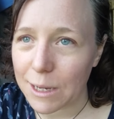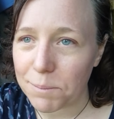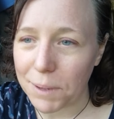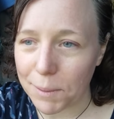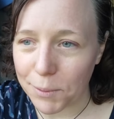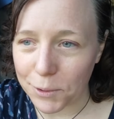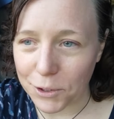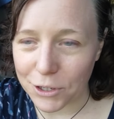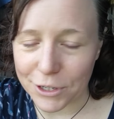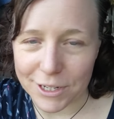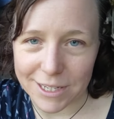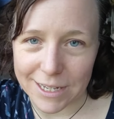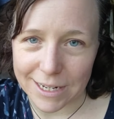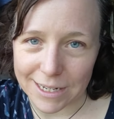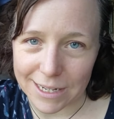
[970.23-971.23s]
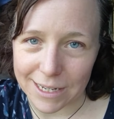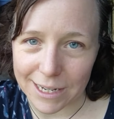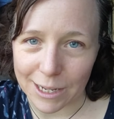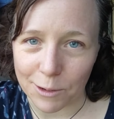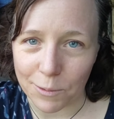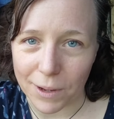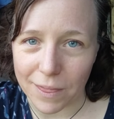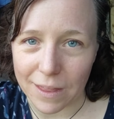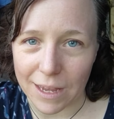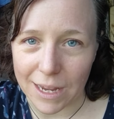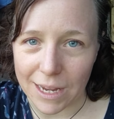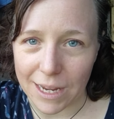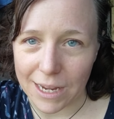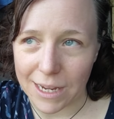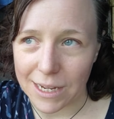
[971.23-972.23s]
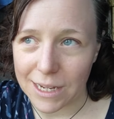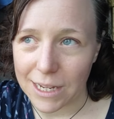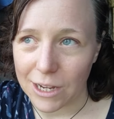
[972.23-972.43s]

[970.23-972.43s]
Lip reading: people condescending when they